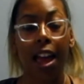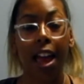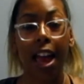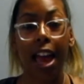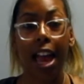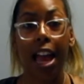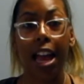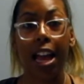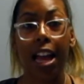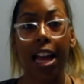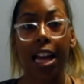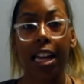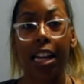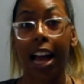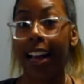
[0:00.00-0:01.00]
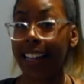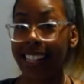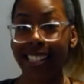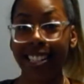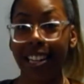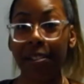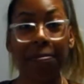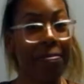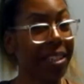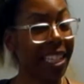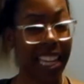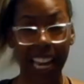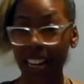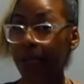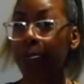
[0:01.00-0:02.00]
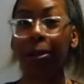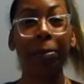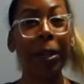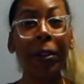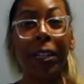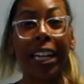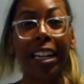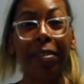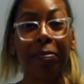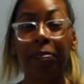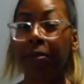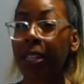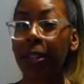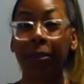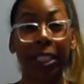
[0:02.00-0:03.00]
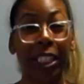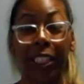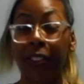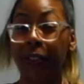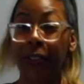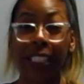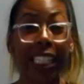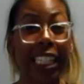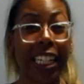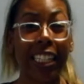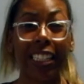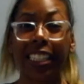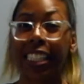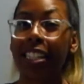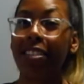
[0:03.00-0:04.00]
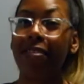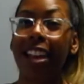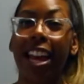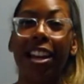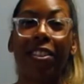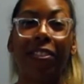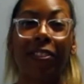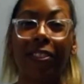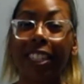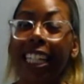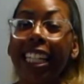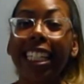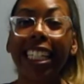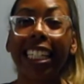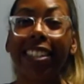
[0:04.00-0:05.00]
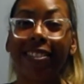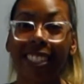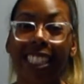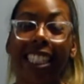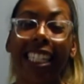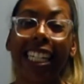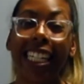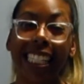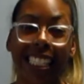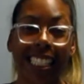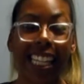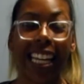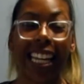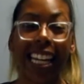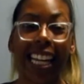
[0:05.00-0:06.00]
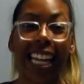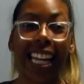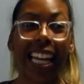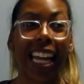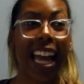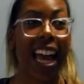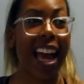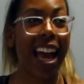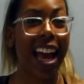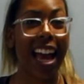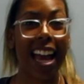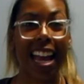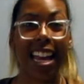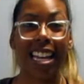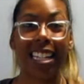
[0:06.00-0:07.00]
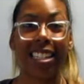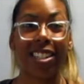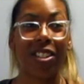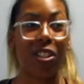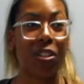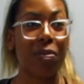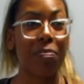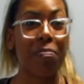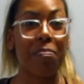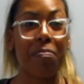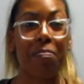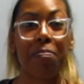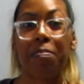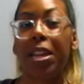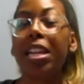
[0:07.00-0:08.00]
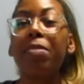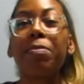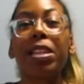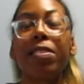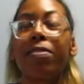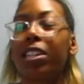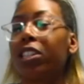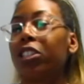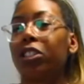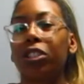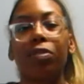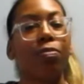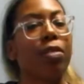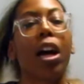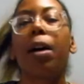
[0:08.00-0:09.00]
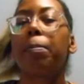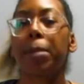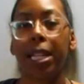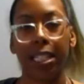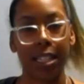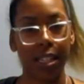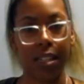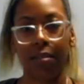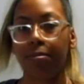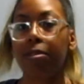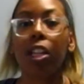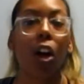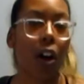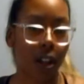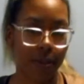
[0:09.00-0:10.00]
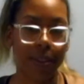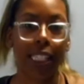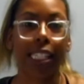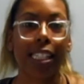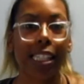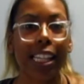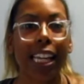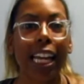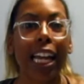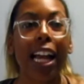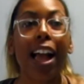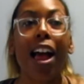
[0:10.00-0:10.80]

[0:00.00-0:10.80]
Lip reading: And I end up getting promoted, which is really awesome and really exciting and just made me feel amazing, obviously.